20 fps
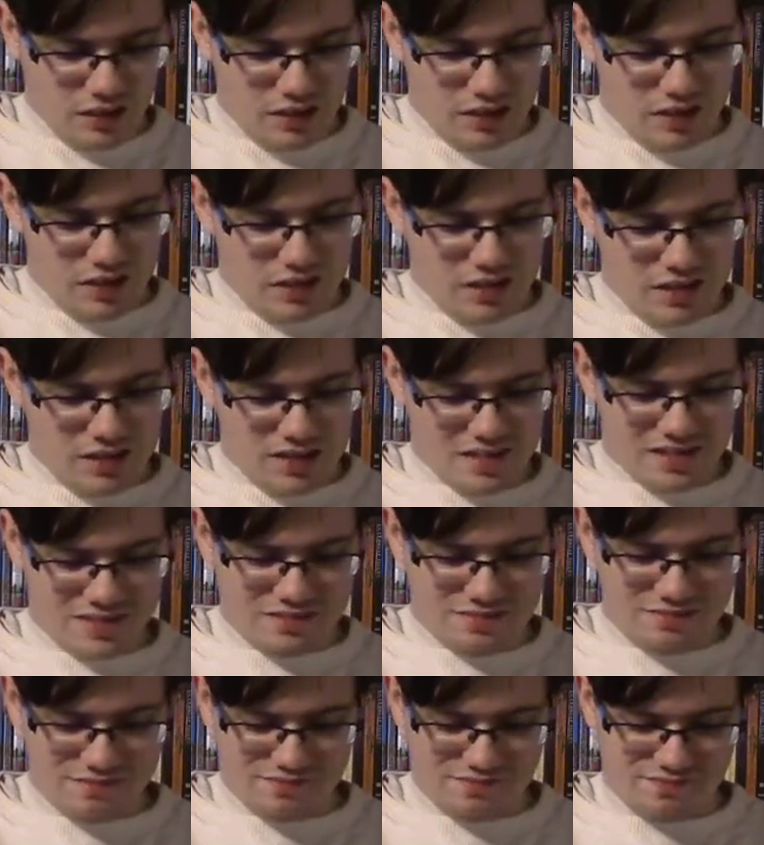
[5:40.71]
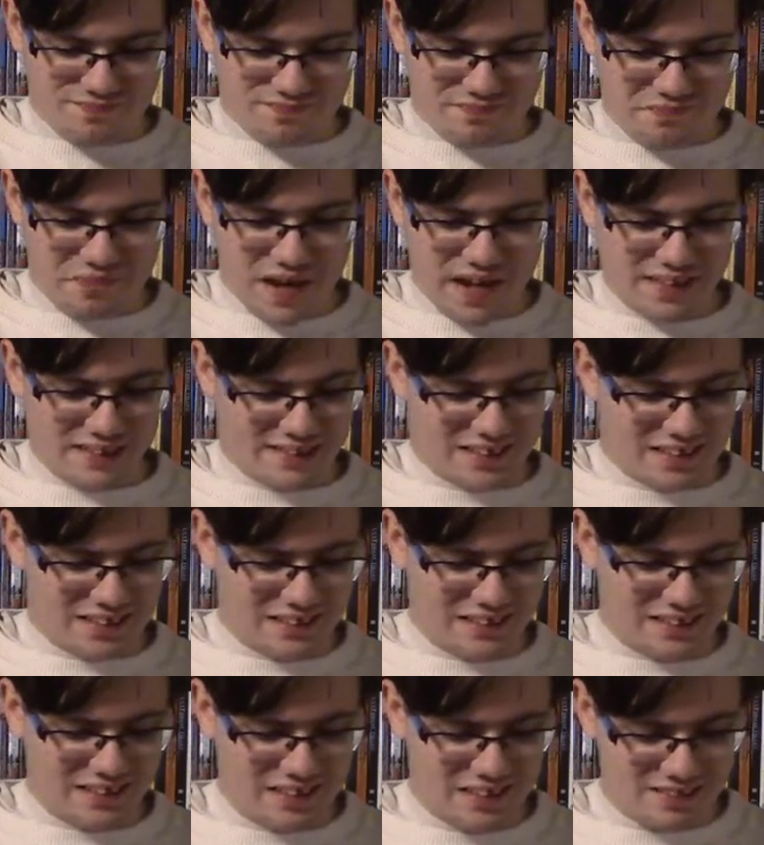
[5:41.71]
And then,
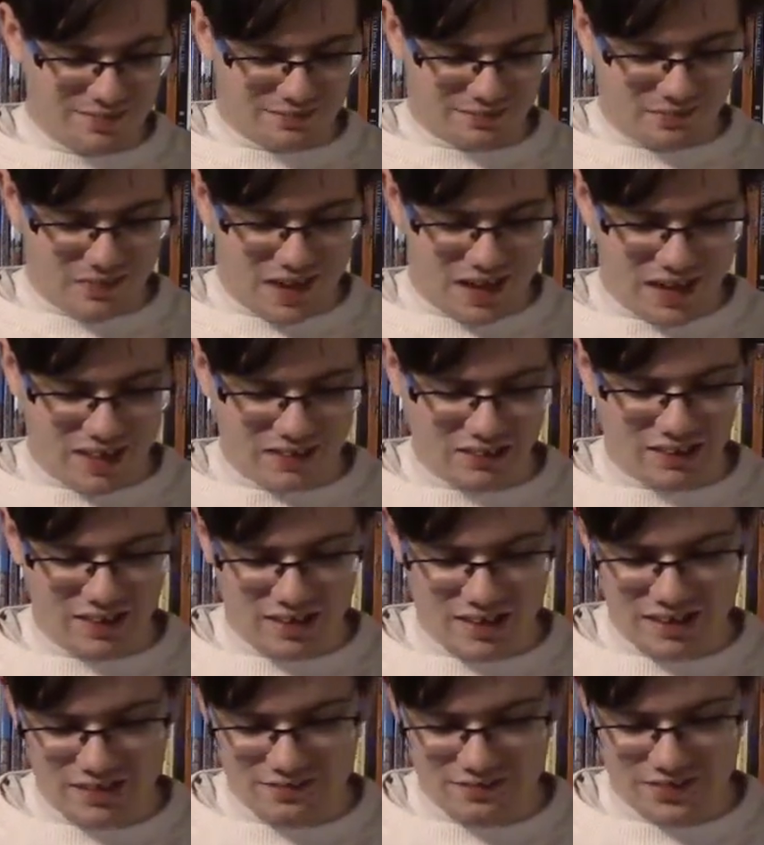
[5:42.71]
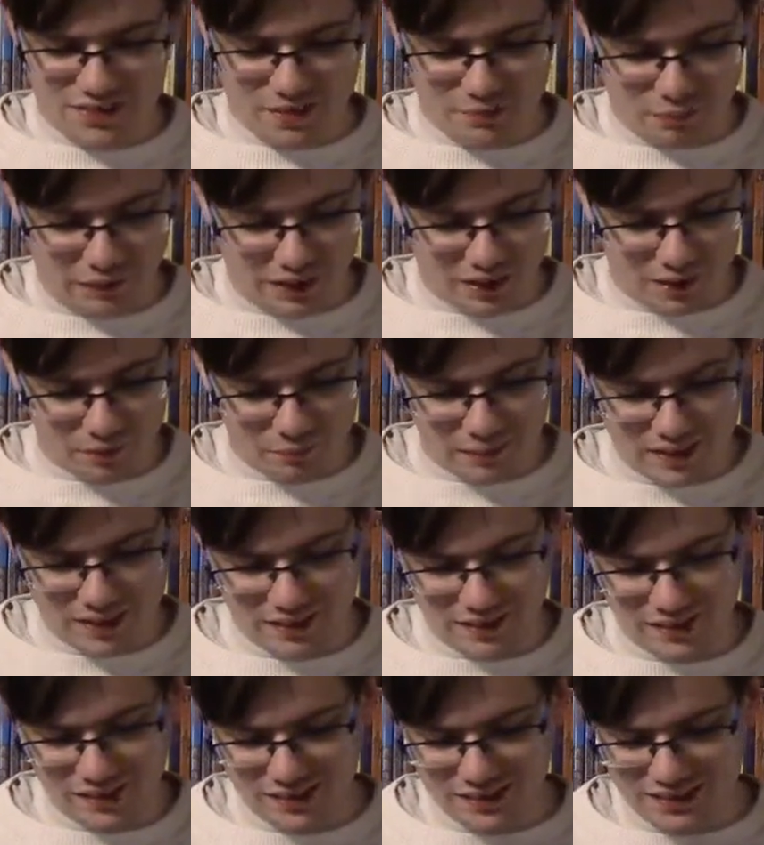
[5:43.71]
basically, Ray leaves the
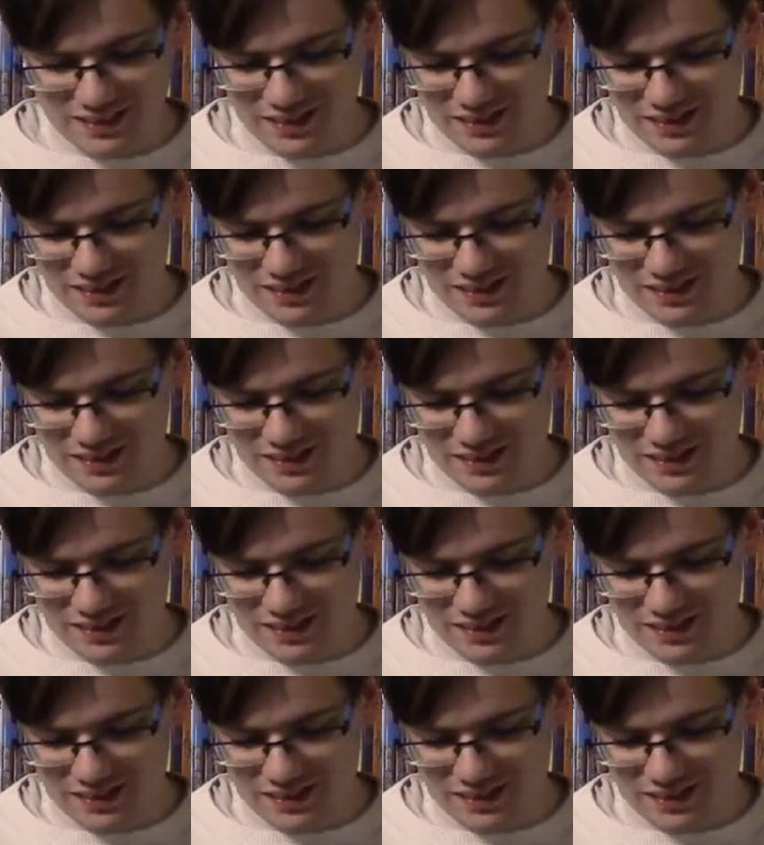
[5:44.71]
apartment